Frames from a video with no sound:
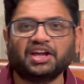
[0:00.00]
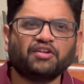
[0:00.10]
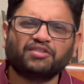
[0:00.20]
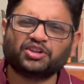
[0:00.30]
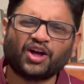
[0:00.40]

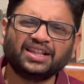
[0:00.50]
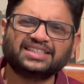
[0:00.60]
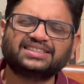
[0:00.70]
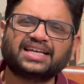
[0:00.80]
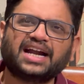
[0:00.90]
With all this
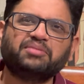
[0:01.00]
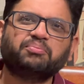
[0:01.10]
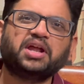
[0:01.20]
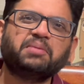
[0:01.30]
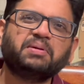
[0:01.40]
said,
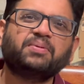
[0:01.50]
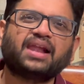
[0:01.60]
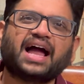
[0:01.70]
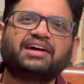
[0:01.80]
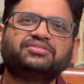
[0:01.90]
many people
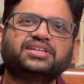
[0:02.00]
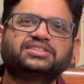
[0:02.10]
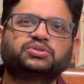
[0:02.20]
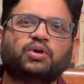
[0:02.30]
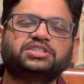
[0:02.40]
have these
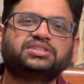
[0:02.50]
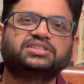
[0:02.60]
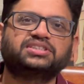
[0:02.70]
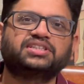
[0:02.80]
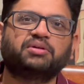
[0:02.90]
questions
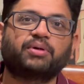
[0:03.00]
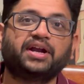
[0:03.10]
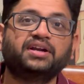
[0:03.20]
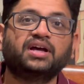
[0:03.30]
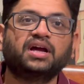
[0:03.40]
in their mind.